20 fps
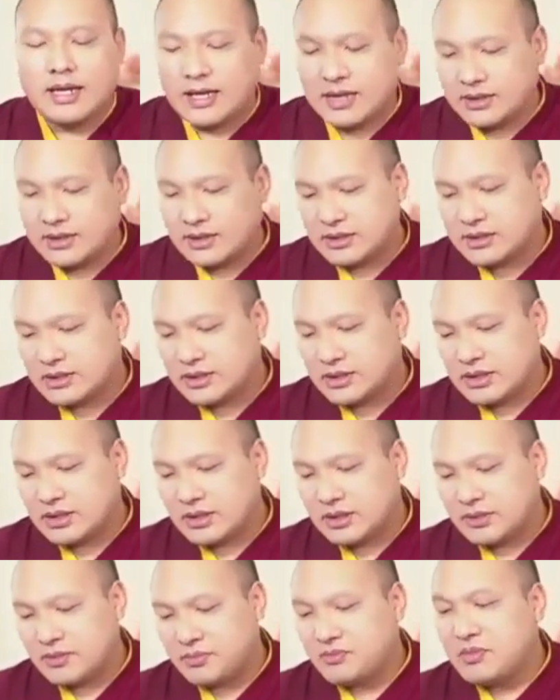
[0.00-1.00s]
but you had
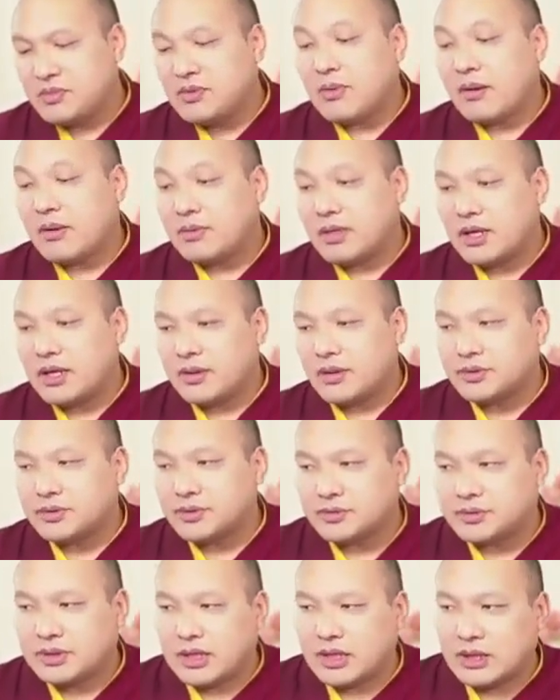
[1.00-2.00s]

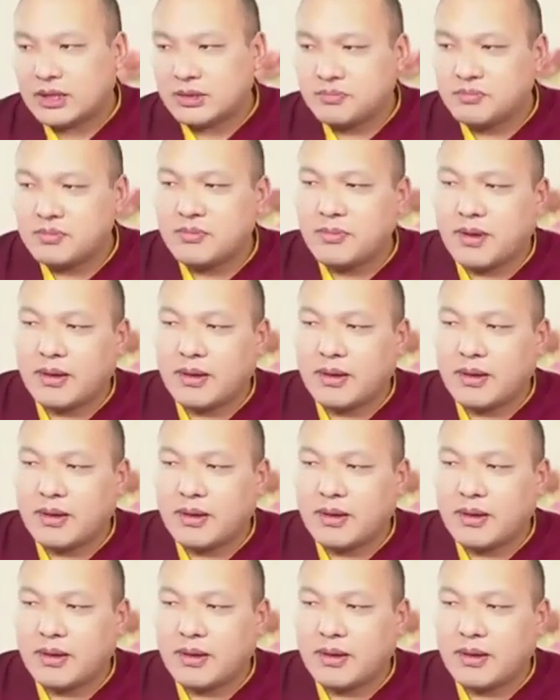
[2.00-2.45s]
to follow it.